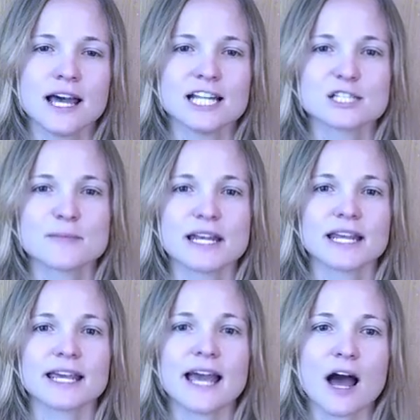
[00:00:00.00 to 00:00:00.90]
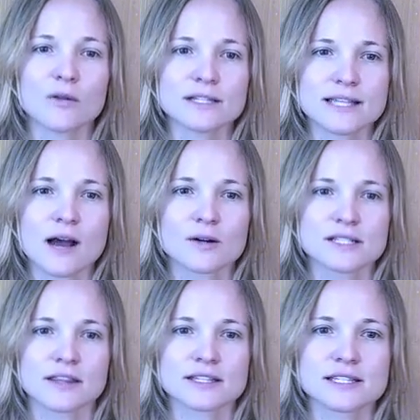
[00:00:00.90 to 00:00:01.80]
and spending countless hours
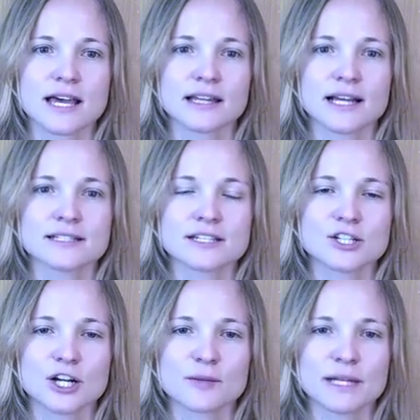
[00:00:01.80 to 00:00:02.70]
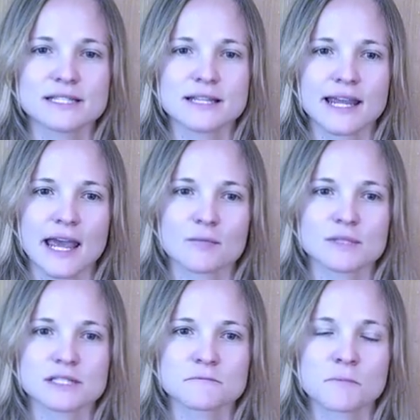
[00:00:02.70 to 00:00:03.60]
on the sidelines at tournaments and
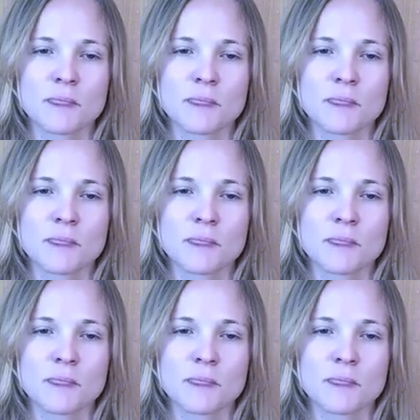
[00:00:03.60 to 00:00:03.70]
games.